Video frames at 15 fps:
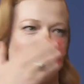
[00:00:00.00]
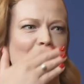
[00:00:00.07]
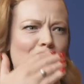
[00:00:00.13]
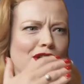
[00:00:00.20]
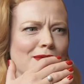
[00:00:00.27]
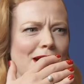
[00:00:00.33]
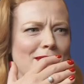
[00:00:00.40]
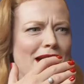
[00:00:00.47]

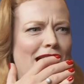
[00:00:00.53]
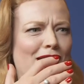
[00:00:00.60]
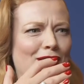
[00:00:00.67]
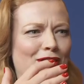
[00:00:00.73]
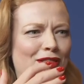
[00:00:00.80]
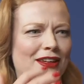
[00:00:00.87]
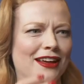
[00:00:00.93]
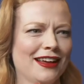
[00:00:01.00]
covering my mouth,
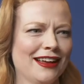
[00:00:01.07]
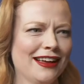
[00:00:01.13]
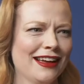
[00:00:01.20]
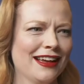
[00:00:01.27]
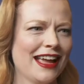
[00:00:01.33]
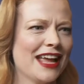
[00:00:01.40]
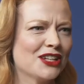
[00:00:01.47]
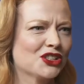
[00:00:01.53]

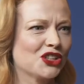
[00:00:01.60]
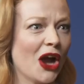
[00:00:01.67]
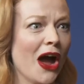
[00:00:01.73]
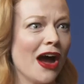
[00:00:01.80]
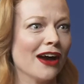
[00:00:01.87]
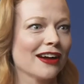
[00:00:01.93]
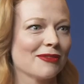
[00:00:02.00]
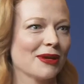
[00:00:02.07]
in
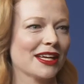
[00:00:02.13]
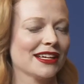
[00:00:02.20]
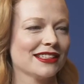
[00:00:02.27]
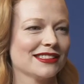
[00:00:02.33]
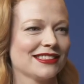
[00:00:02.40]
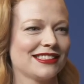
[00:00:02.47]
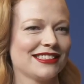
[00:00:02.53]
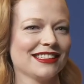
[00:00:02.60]
shock
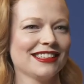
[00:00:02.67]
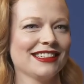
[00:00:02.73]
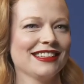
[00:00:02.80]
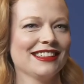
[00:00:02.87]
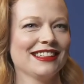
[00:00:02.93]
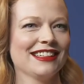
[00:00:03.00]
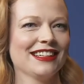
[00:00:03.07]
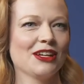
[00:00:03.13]
because
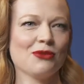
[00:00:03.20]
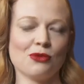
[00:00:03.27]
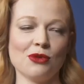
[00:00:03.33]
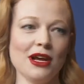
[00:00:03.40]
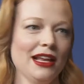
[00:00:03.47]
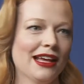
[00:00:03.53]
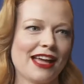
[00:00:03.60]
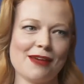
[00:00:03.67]
it
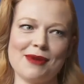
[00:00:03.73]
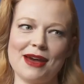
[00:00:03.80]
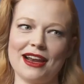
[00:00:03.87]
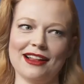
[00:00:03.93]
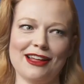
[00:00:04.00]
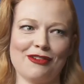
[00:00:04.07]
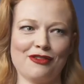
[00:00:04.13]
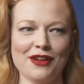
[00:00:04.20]
really came out of
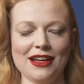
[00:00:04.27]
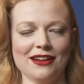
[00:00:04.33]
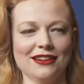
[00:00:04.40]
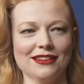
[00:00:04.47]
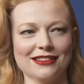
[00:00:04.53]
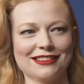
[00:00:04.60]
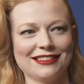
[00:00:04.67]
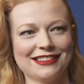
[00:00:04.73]
left
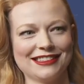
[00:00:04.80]
field.